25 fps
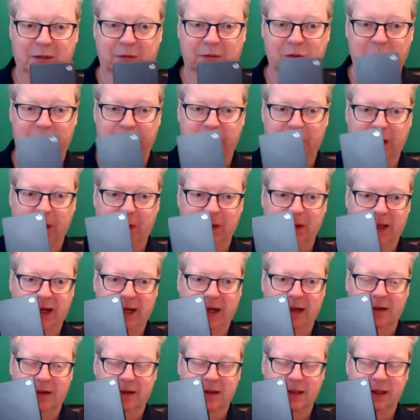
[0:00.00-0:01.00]
I'm sure if you go in the
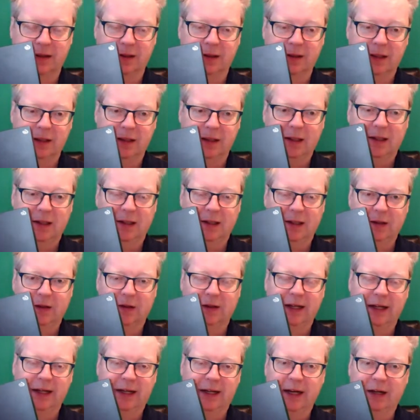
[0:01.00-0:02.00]
carousel,
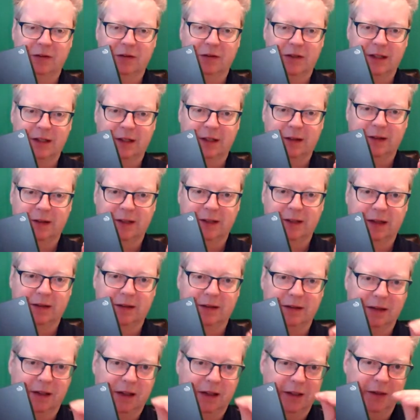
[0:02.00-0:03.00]
click on that
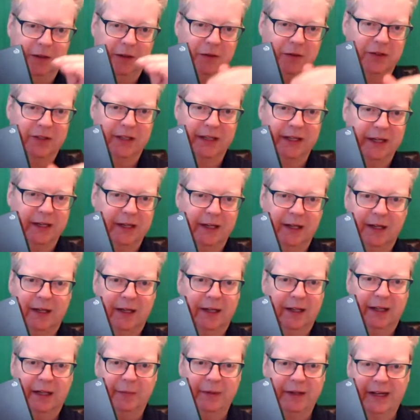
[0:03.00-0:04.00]
carousel, and you'll see
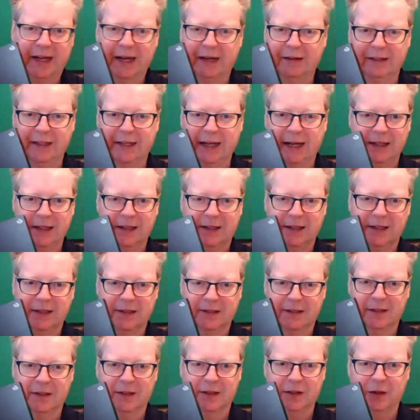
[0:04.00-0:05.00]
there'll be carry
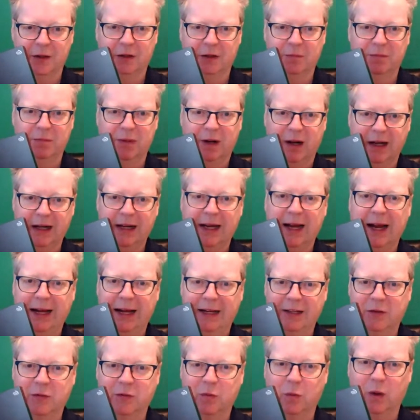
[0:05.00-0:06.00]
cases that you can buy
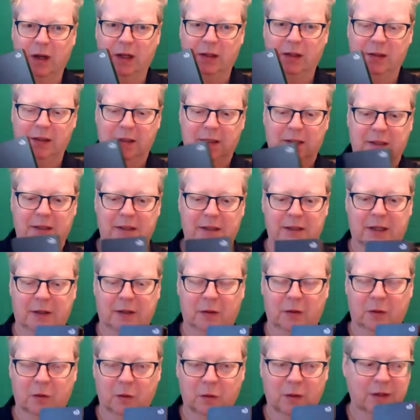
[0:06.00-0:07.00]
as well.
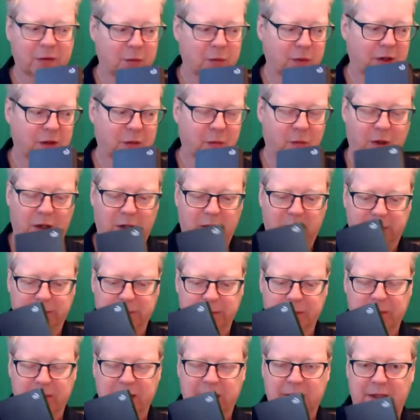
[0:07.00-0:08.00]
So always
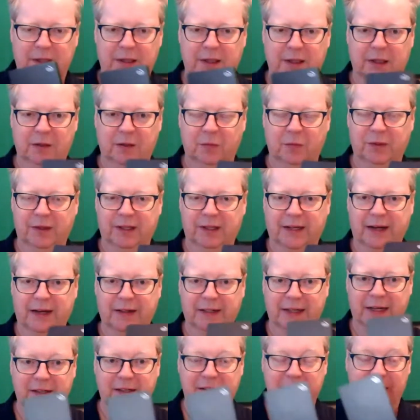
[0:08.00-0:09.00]
worthwhile uh, with the
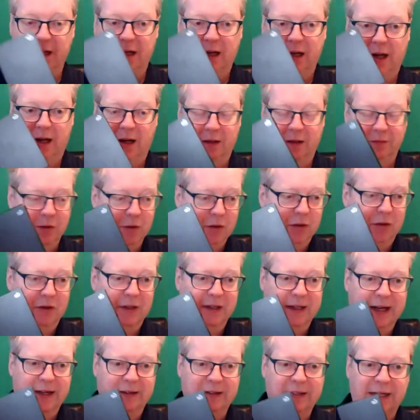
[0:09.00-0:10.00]
carry case. I've not got
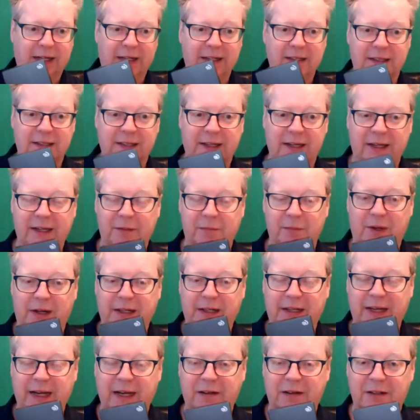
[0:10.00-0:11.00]
the carry case in
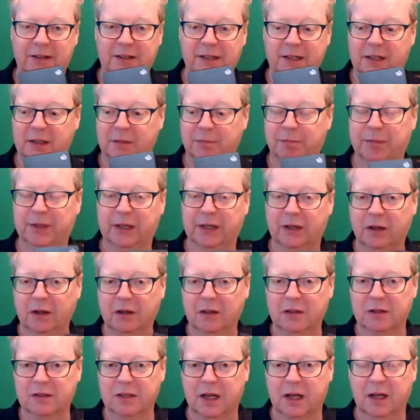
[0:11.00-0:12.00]
my carousel
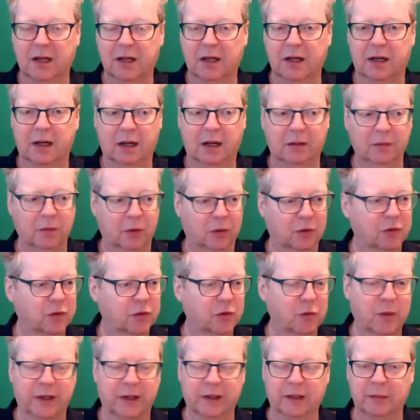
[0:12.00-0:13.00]
because I'm not
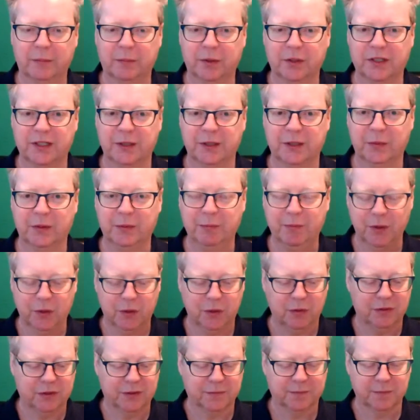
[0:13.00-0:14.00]
sure where I put it. We
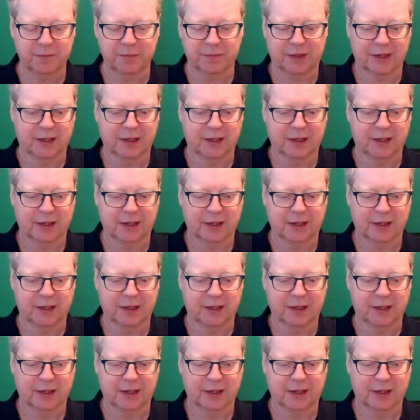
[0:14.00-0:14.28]
moved.